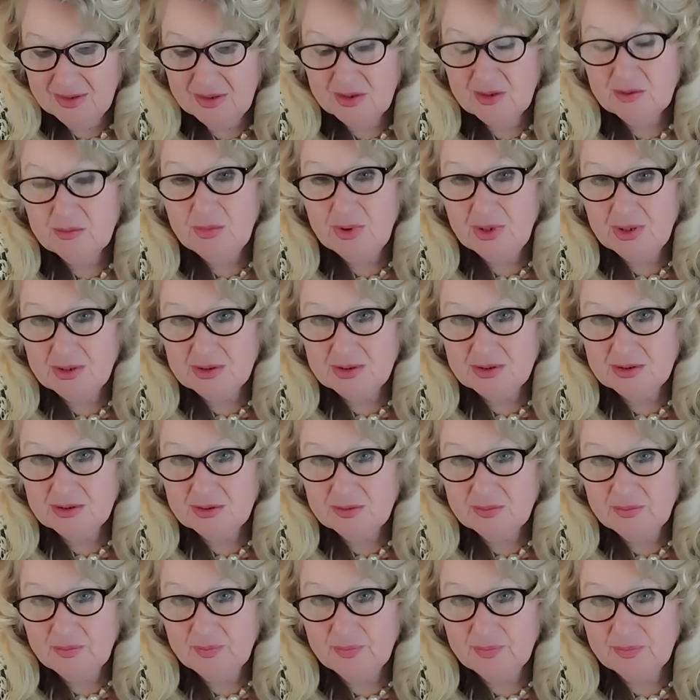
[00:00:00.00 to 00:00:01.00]
her
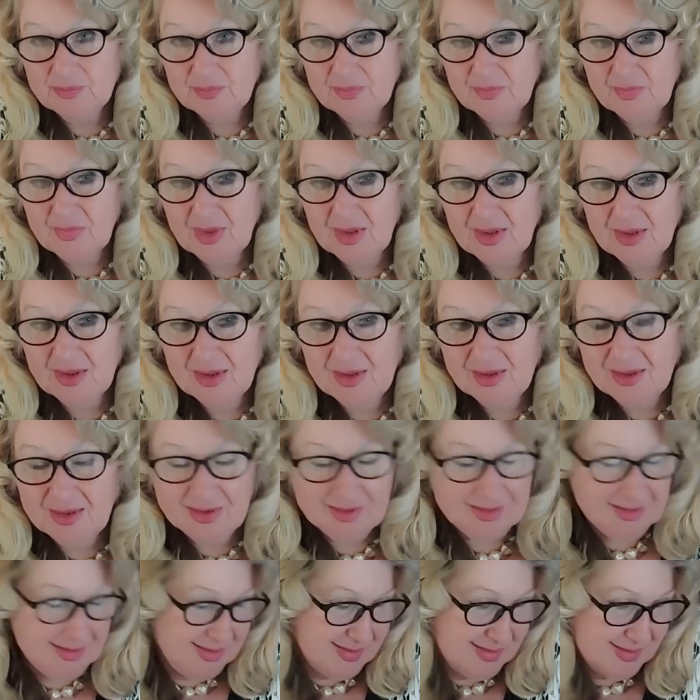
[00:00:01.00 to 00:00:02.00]
mother,
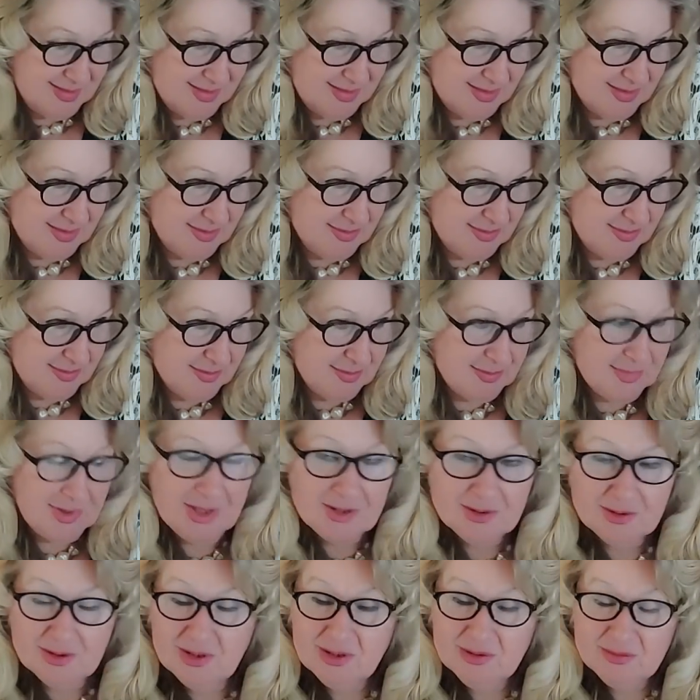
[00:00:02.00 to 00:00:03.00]
uh,
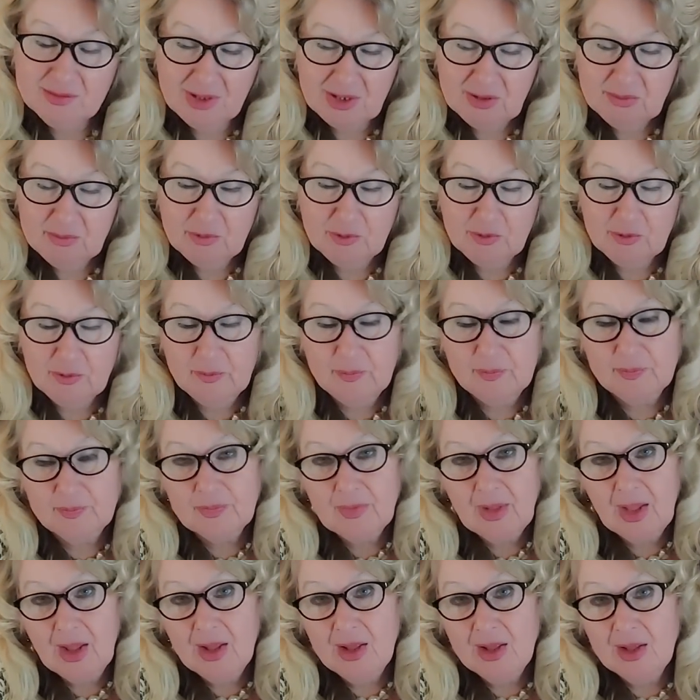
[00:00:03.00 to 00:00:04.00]
Mar- Maple,
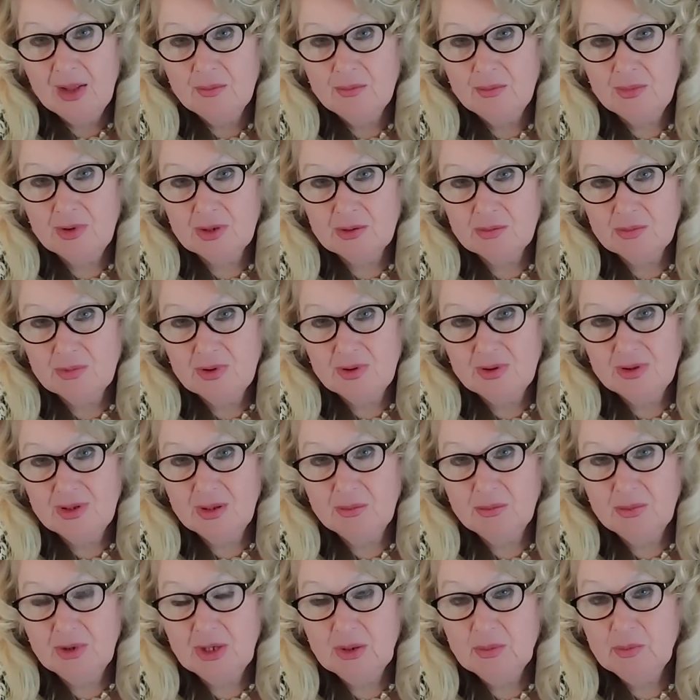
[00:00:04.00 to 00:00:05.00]
Mar-
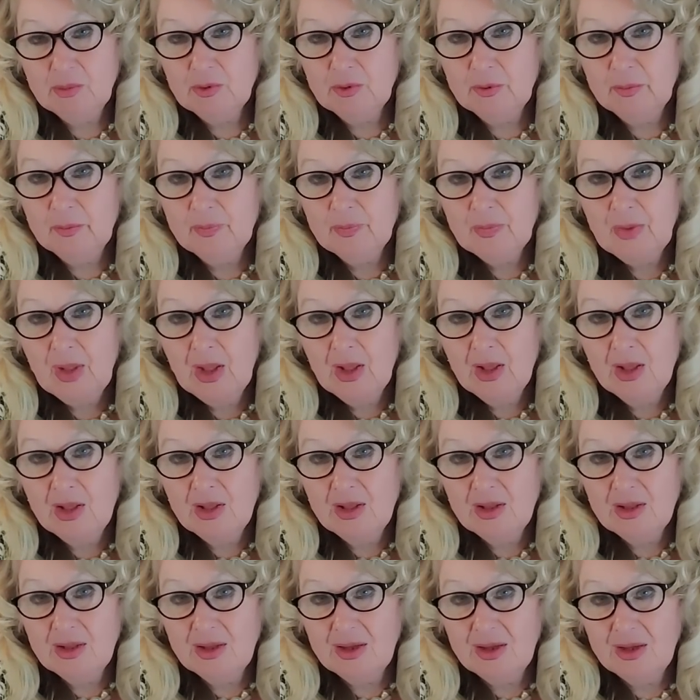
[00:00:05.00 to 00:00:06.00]
Maple,
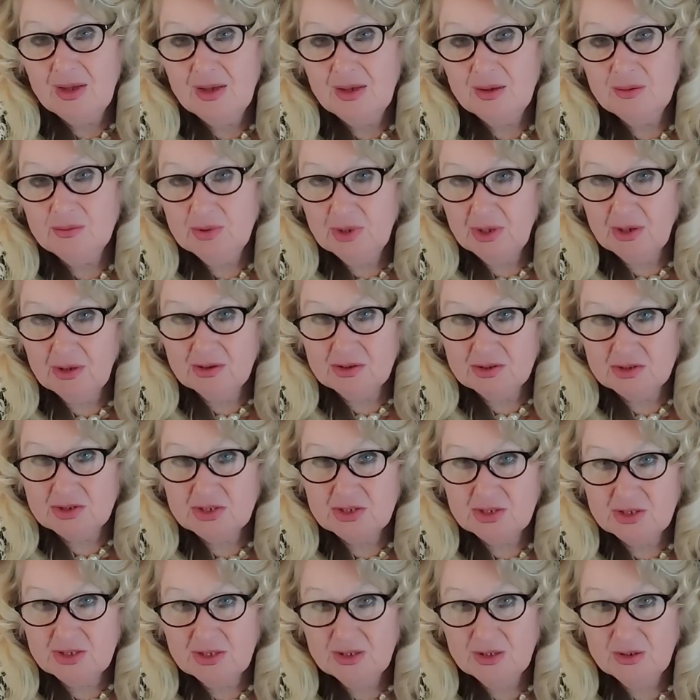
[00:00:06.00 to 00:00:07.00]
because
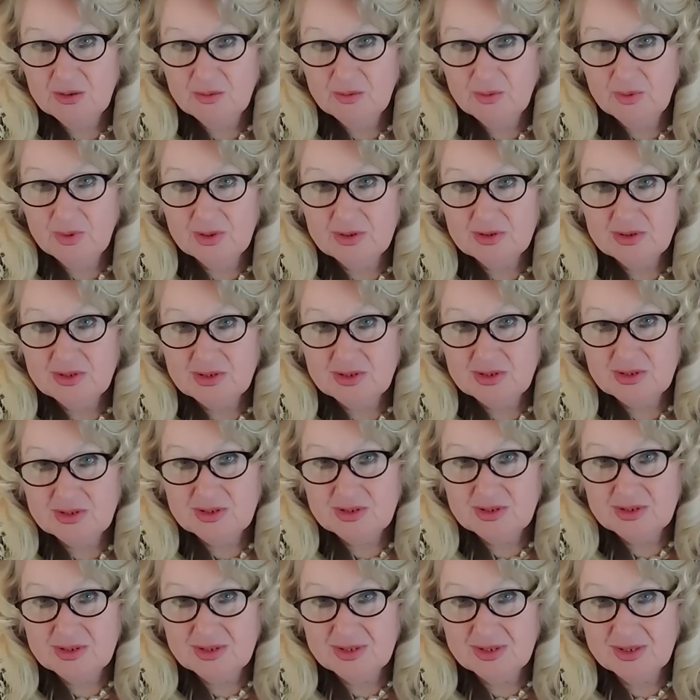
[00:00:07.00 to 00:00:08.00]
she
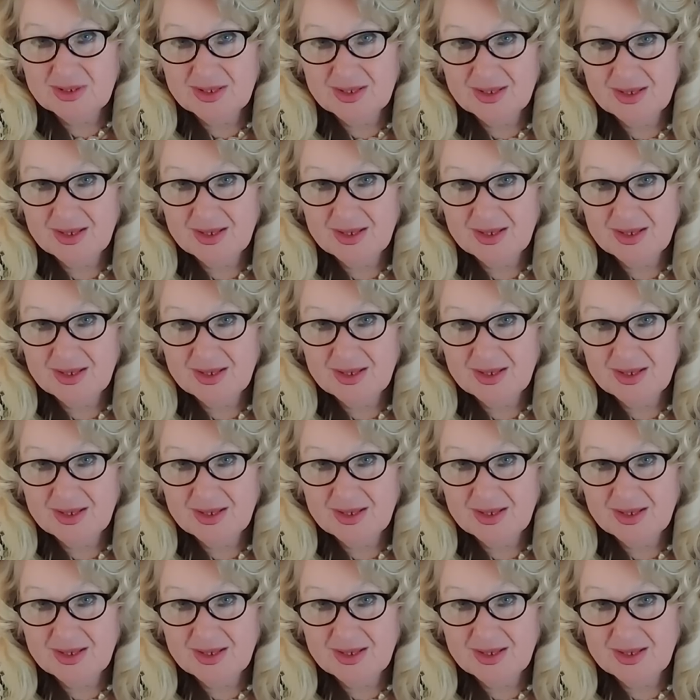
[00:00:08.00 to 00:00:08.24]
was